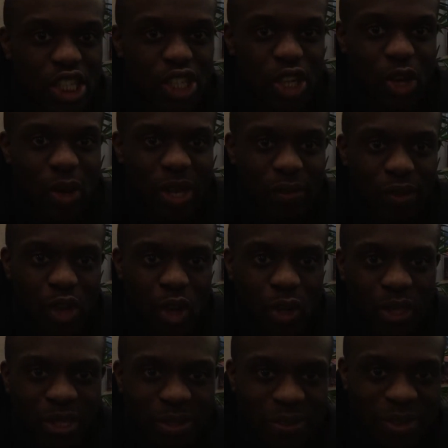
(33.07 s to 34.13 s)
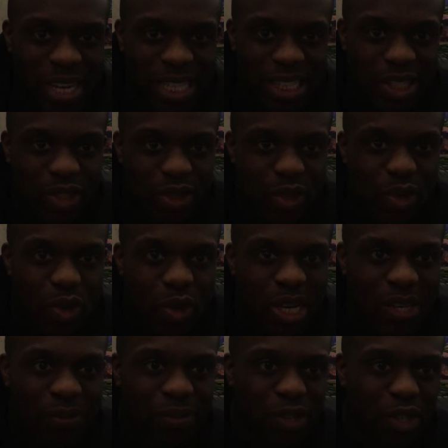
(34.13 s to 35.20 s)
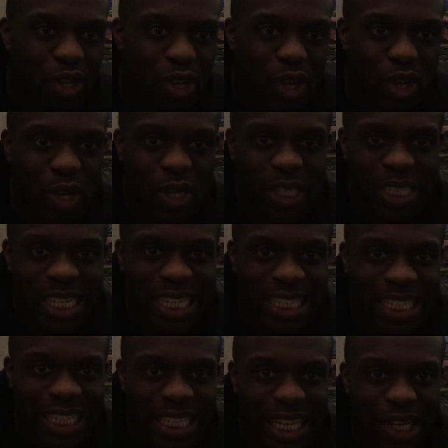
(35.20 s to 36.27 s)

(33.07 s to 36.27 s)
you know, if you're on the fence or if you're needing